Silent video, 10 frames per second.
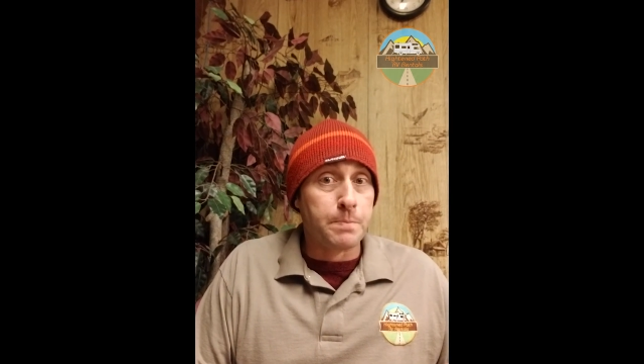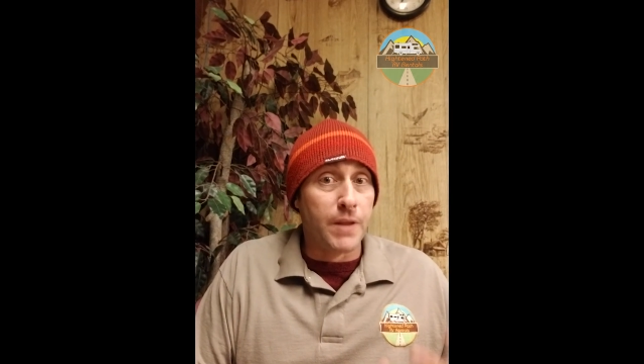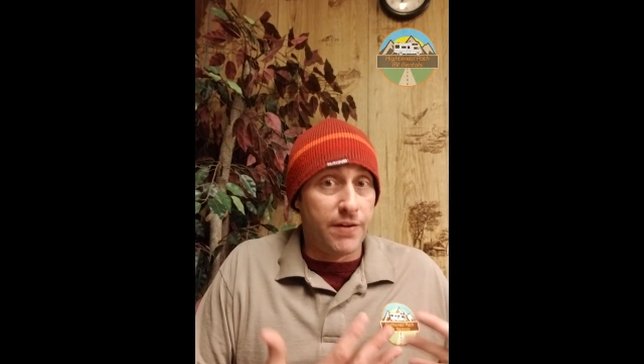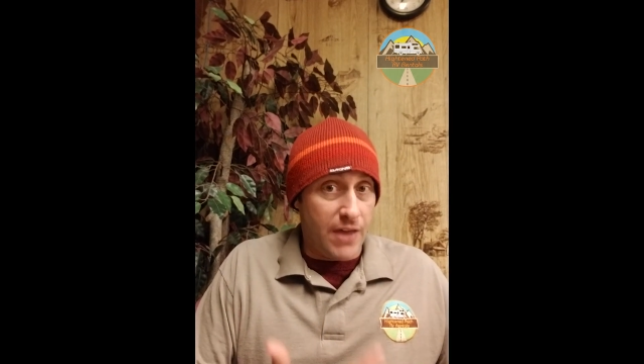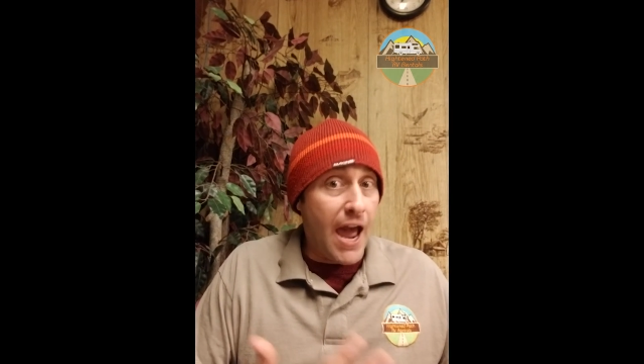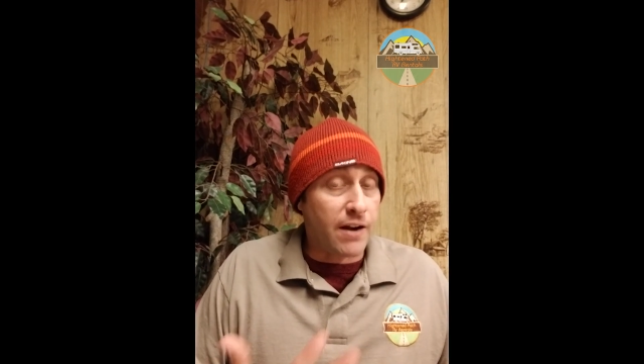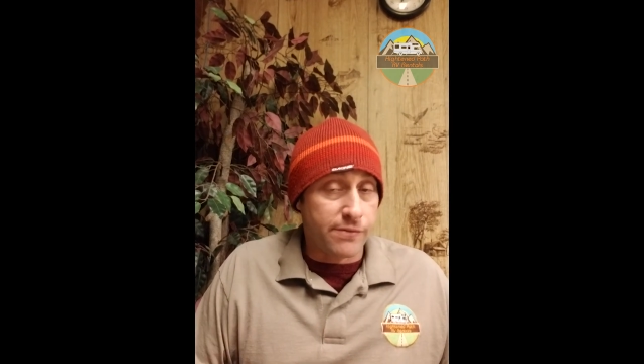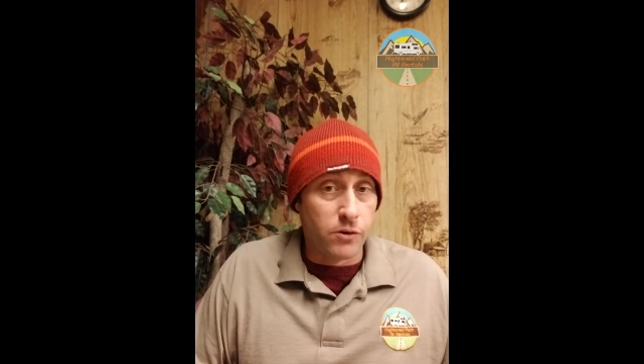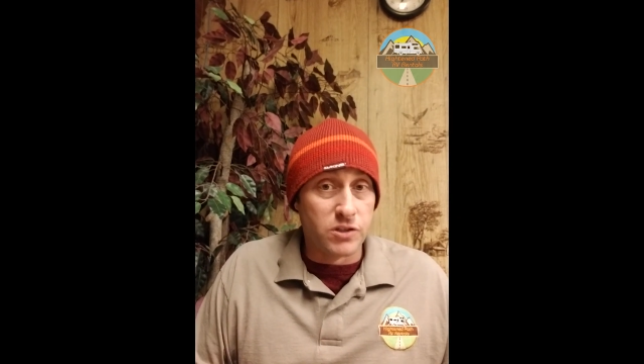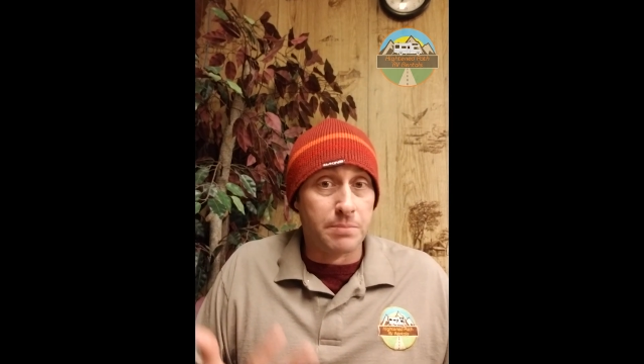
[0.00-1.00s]
if they had a
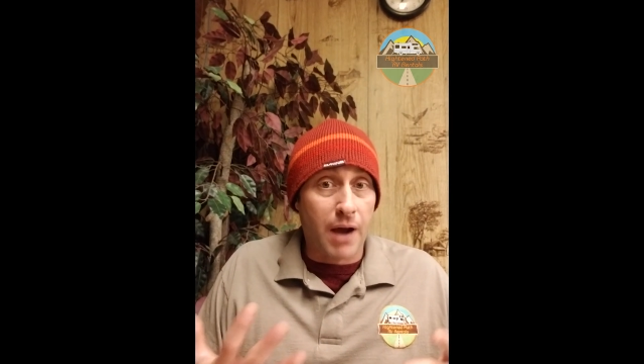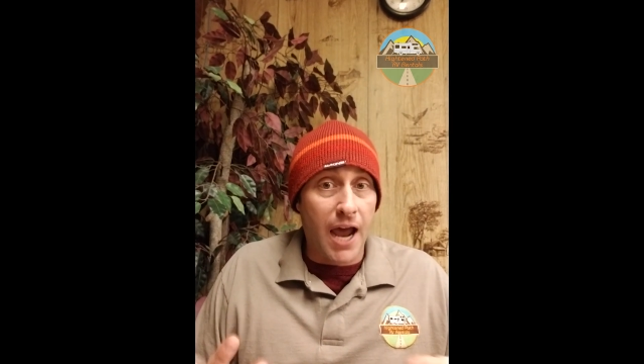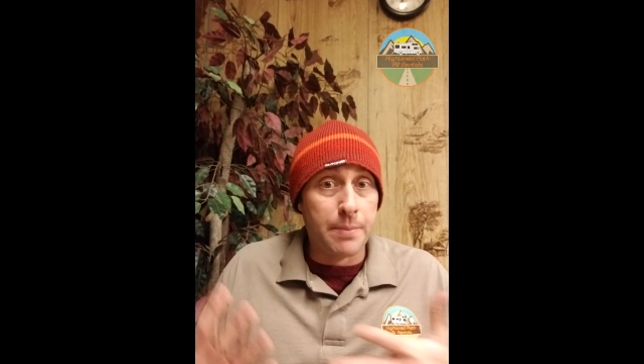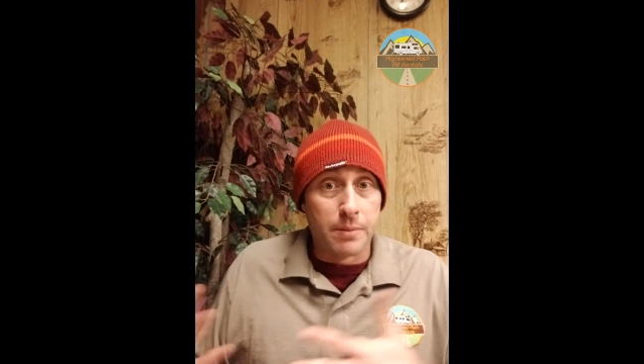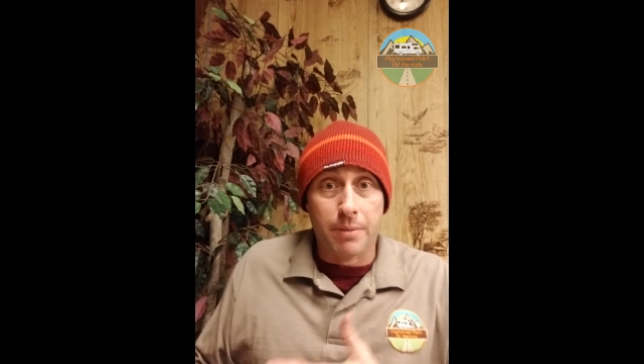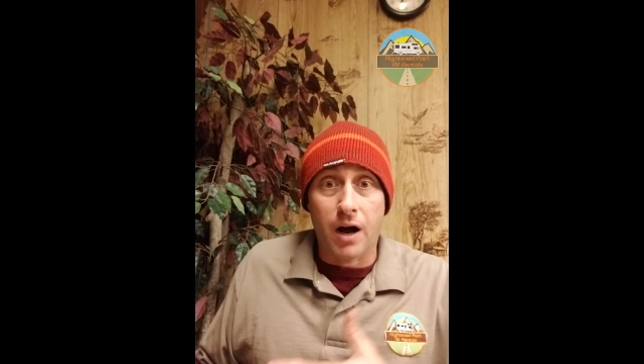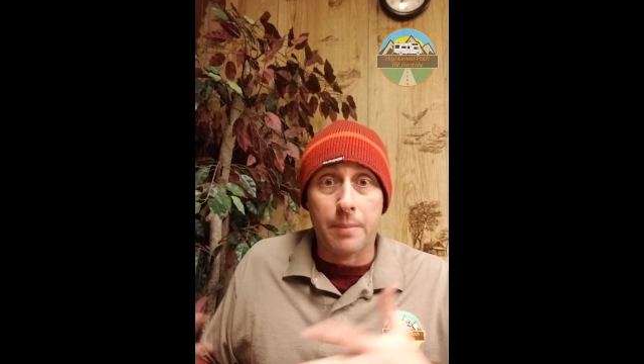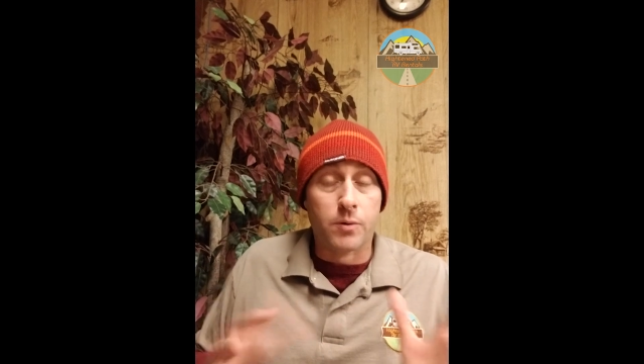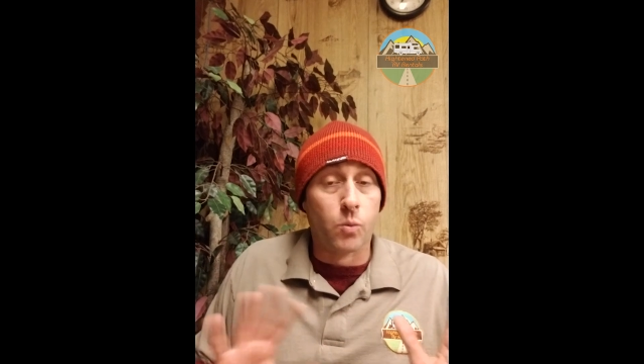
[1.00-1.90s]
frozen pipe or pump or